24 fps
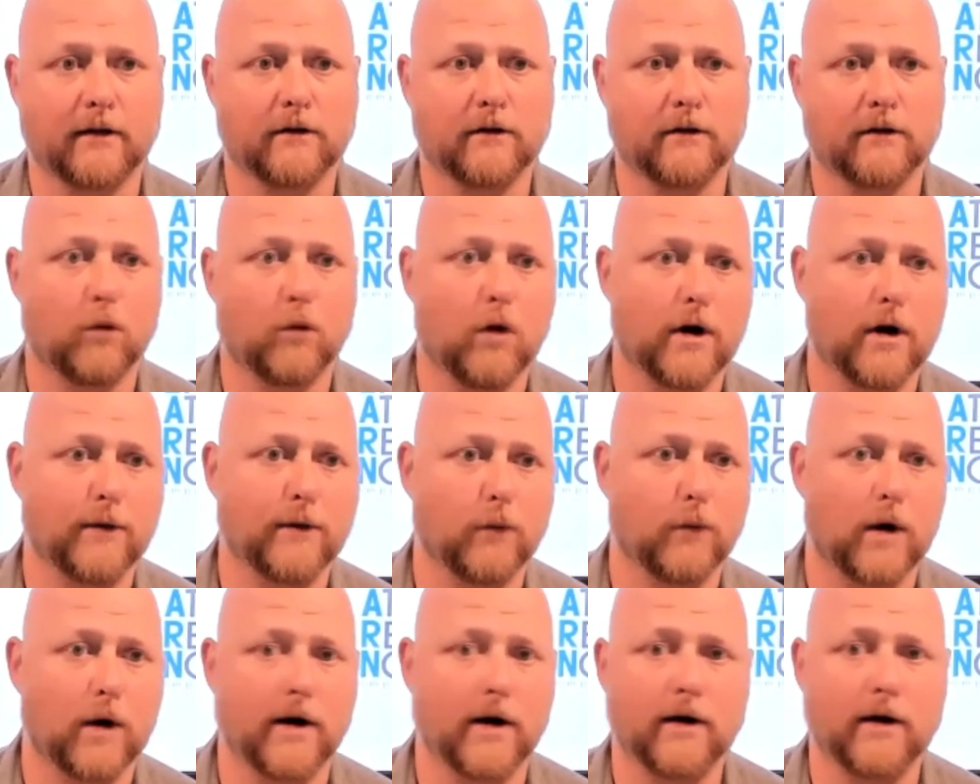There's
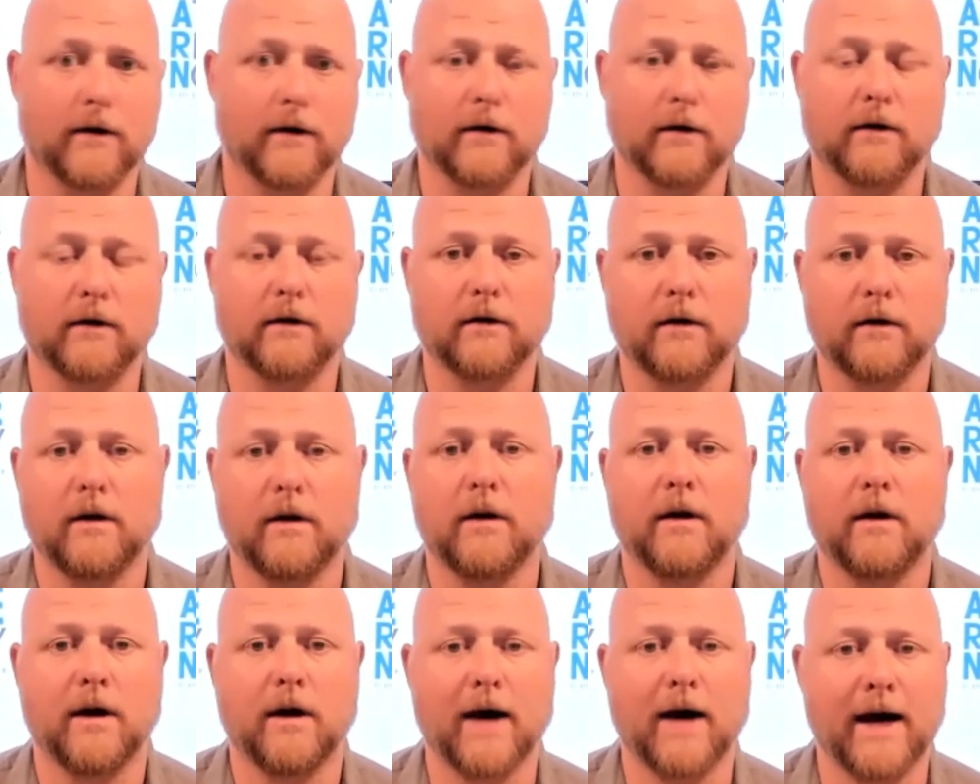one where
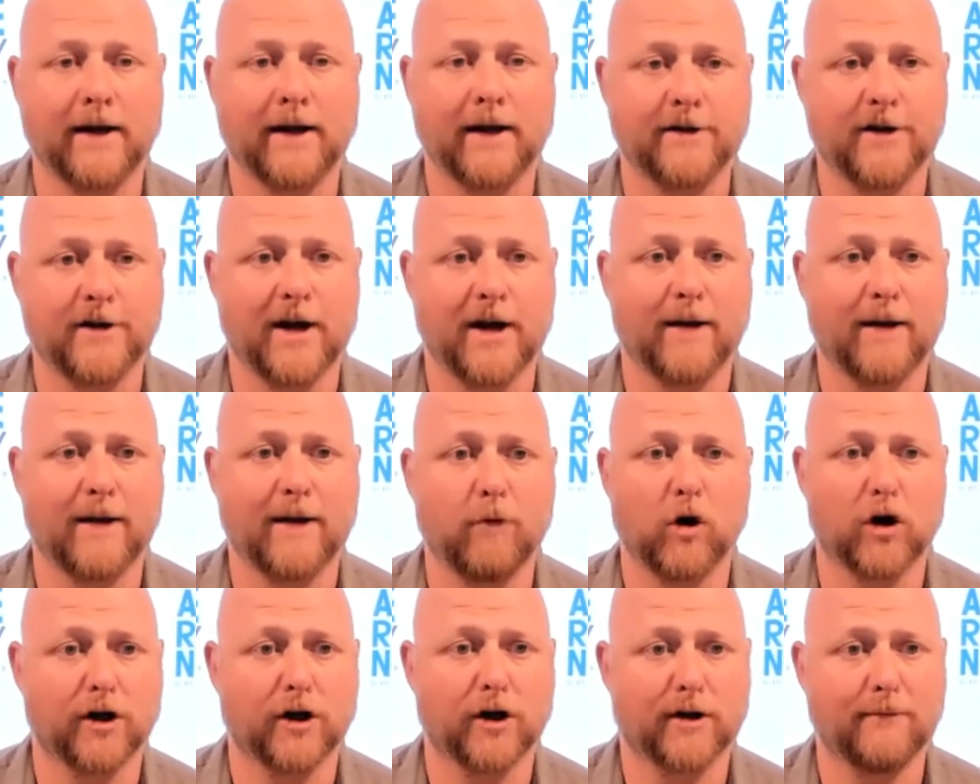I
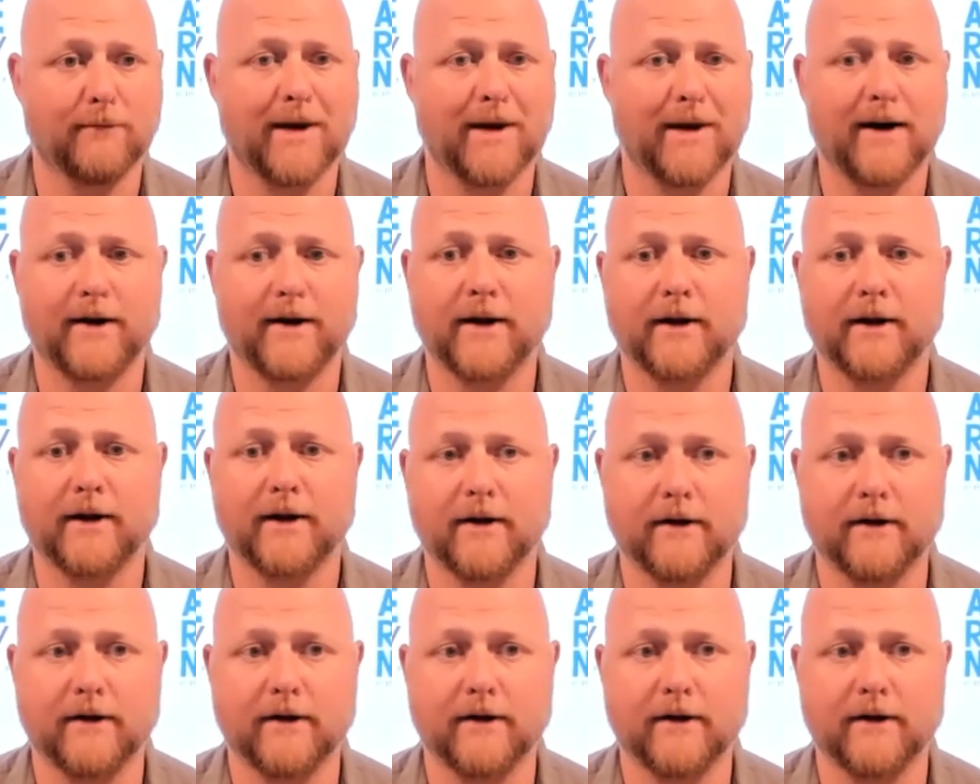jabber on about it.